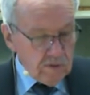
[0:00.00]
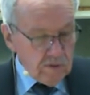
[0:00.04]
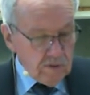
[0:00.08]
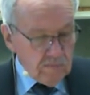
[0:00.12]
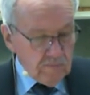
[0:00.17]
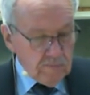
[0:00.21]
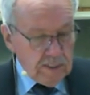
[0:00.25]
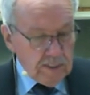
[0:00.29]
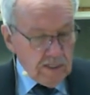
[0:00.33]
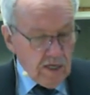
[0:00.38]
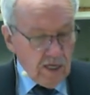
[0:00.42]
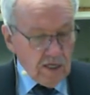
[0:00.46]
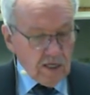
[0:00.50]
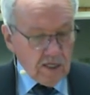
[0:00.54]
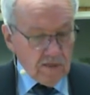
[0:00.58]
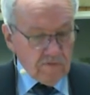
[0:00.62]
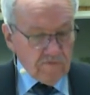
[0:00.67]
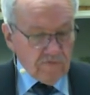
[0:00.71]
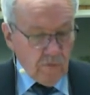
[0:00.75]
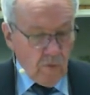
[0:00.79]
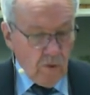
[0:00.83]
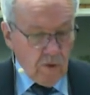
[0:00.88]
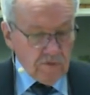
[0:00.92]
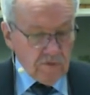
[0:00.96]
Be not
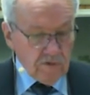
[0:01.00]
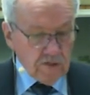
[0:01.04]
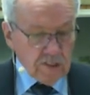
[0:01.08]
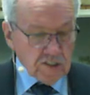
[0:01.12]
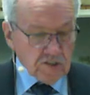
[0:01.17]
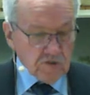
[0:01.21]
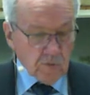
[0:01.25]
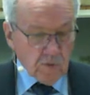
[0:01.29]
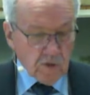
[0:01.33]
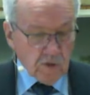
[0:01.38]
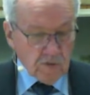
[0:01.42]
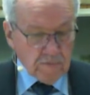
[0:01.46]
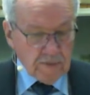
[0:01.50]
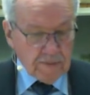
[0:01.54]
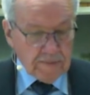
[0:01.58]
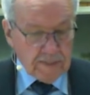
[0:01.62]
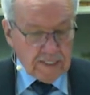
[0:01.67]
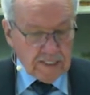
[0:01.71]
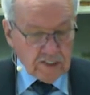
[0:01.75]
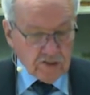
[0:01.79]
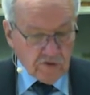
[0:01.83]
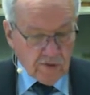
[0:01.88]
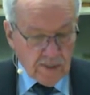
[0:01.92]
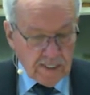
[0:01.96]
conformed to this world, but
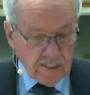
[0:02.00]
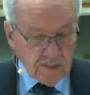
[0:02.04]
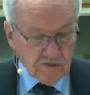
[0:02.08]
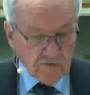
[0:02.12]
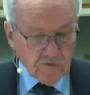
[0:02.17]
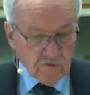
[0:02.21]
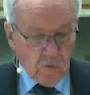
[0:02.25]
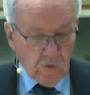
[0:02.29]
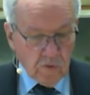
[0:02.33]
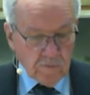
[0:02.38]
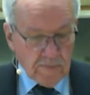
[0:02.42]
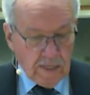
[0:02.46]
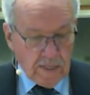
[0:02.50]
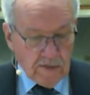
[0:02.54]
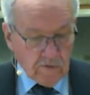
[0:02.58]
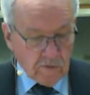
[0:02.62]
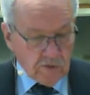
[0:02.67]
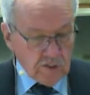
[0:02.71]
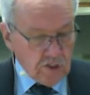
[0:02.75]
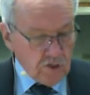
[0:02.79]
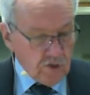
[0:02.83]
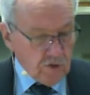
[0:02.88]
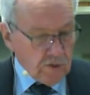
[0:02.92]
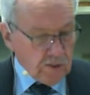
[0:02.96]
be transformed by the
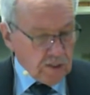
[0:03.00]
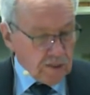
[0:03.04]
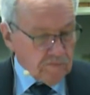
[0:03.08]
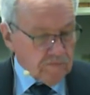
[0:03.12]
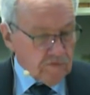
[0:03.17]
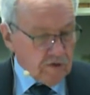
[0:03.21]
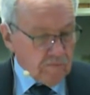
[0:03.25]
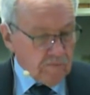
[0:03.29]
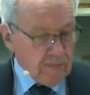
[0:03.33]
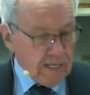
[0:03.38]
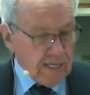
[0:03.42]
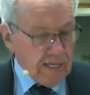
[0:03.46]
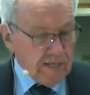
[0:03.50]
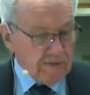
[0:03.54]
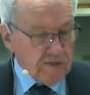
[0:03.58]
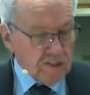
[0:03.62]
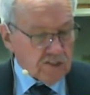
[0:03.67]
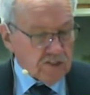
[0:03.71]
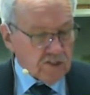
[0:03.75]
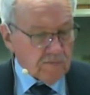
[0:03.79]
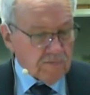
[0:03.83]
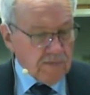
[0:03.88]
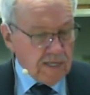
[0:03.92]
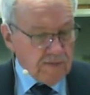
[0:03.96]
renewing of your mind,
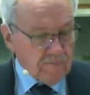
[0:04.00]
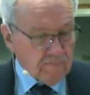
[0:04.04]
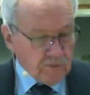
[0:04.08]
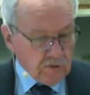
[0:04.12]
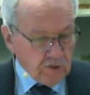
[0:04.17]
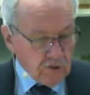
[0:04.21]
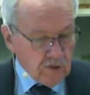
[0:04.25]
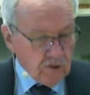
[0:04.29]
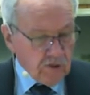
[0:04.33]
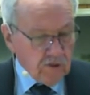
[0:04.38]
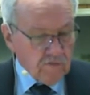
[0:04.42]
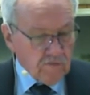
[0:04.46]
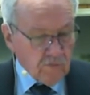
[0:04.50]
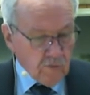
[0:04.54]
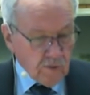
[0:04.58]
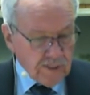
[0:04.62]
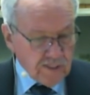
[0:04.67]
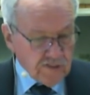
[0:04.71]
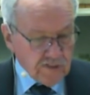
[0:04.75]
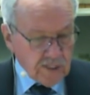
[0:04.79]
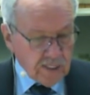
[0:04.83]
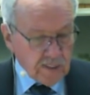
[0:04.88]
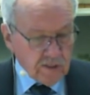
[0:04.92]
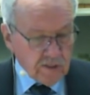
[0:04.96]
that you may prove what
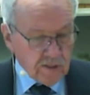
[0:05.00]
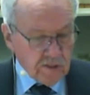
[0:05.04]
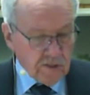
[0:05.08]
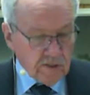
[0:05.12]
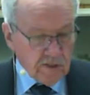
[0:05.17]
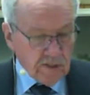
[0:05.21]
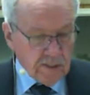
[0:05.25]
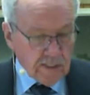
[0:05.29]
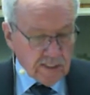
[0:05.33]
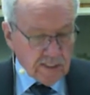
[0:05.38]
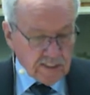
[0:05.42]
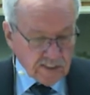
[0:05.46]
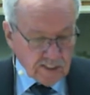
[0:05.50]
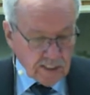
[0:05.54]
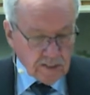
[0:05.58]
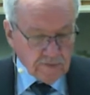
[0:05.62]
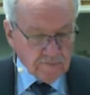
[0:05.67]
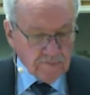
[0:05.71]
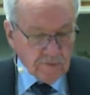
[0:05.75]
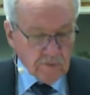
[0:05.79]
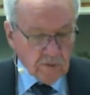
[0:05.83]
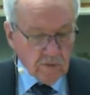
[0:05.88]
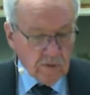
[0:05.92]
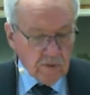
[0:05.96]
is that good and
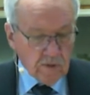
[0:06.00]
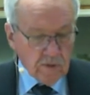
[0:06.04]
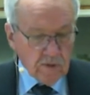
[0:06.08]
acceptable